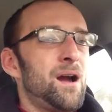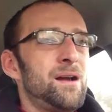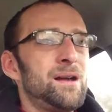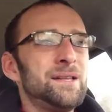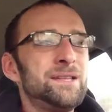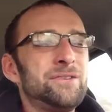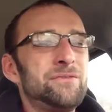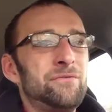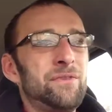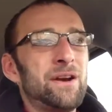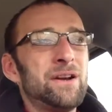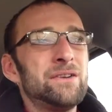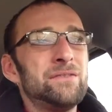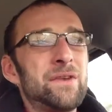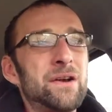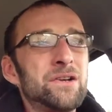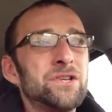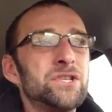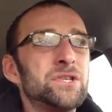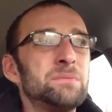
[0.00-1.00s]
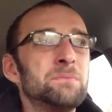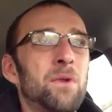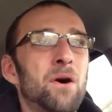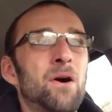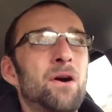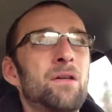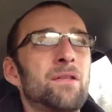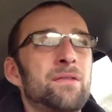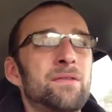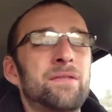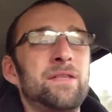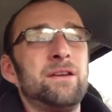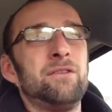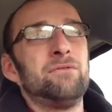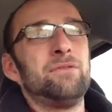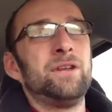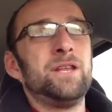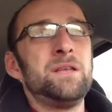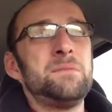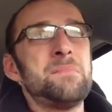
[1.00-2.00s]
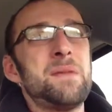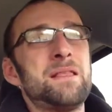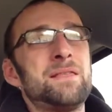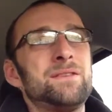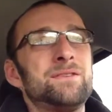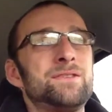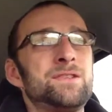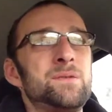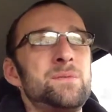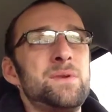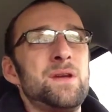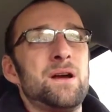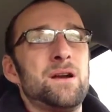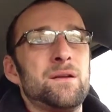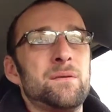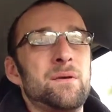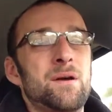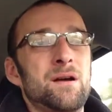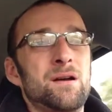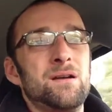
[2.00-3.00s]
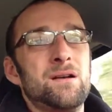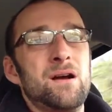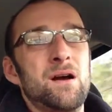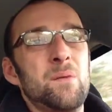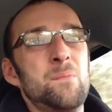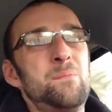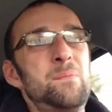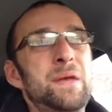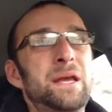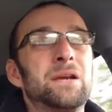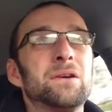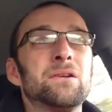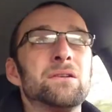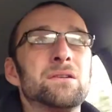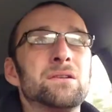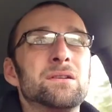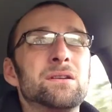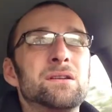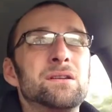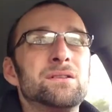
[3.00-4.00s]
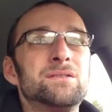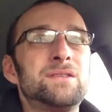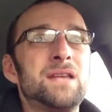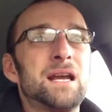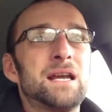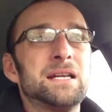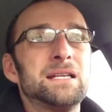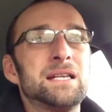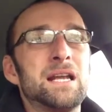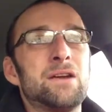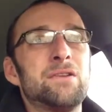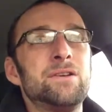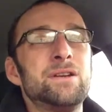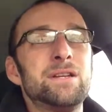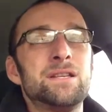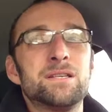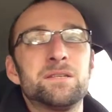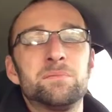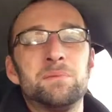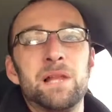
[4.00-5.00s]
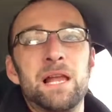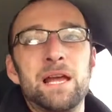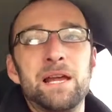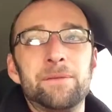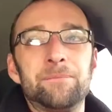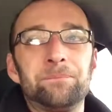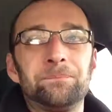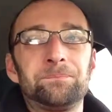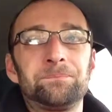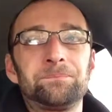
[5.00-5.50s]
It's very, very small. They really meant this to be on a bigger secondary display.